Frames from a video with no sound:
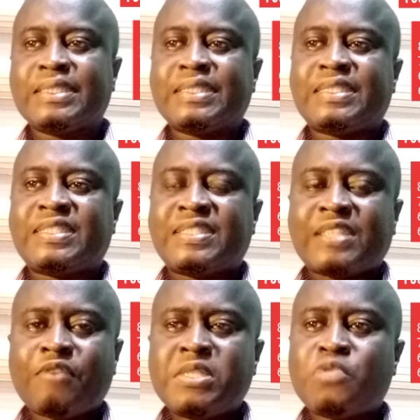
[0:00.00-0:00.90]

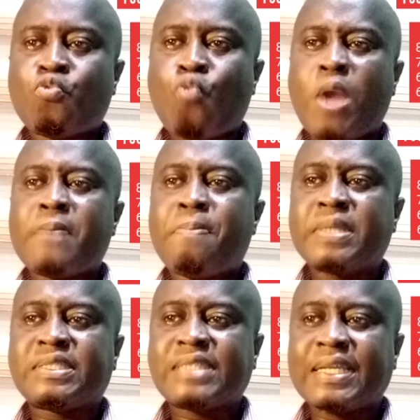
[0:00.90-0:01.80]

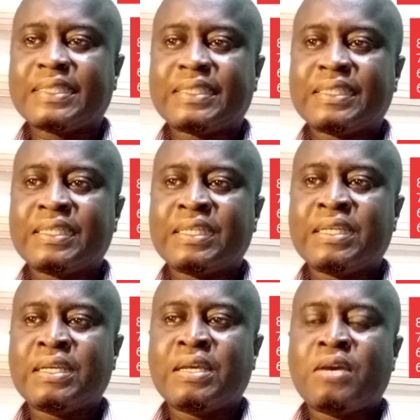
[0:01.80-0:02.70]
71%
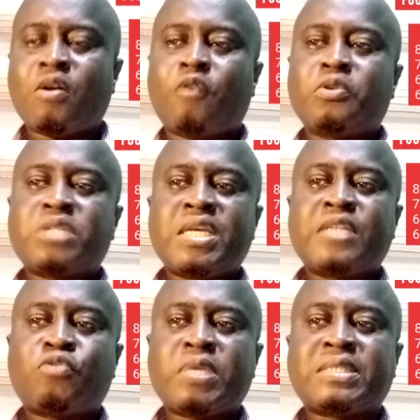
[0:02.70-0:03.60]
of those
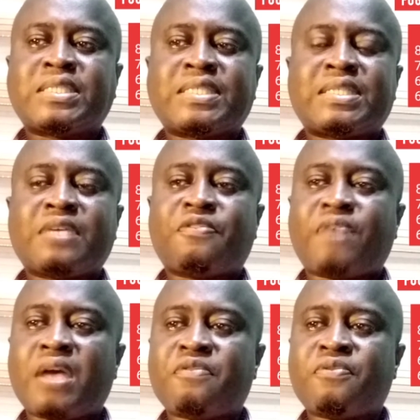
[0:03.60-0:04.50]
26 and
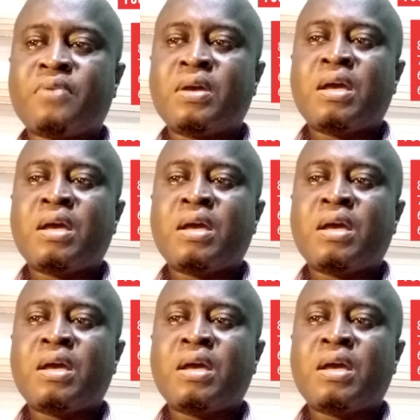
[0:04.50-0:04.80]
35